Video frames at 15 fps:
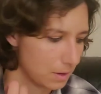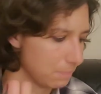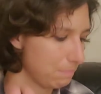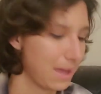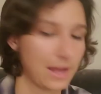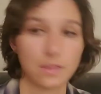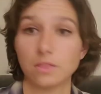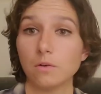
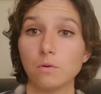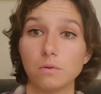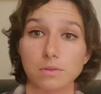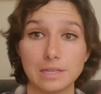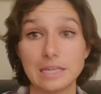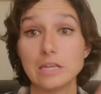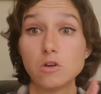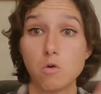back in the
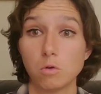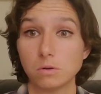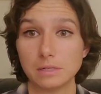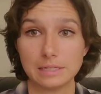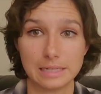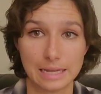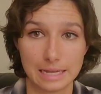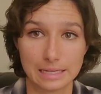ye
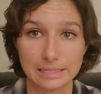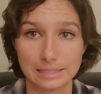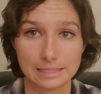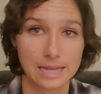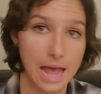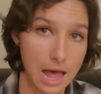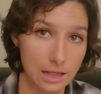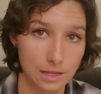olden days,
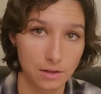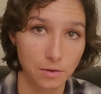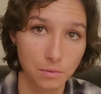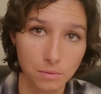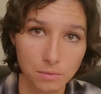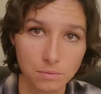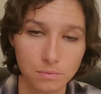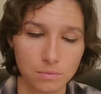
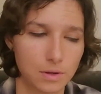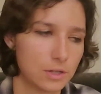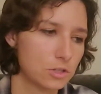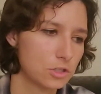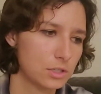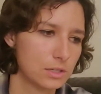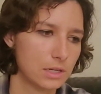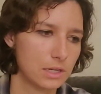tallow,
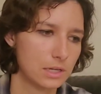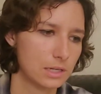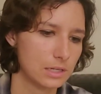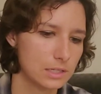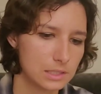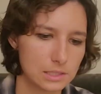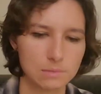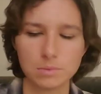which
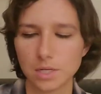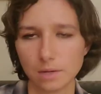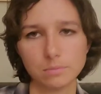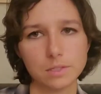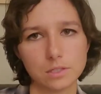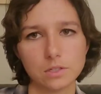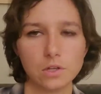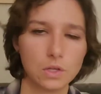is sometimes
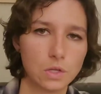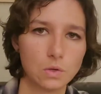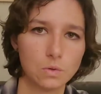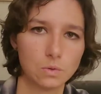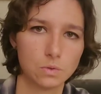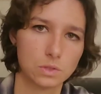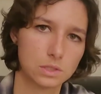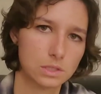still
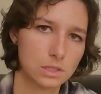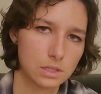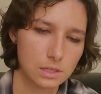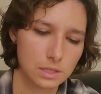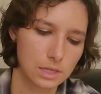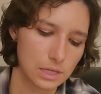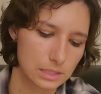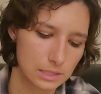used
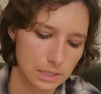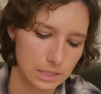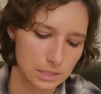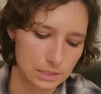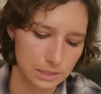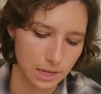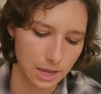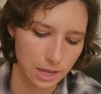because it
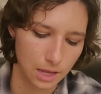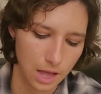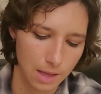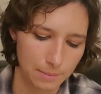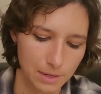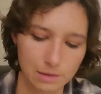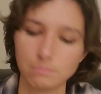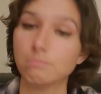is a
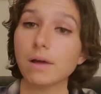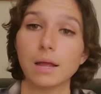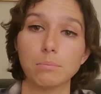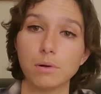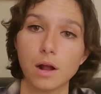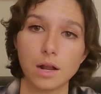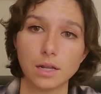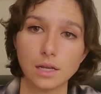common
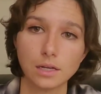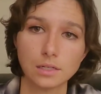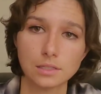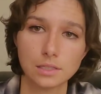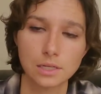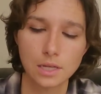byproduct.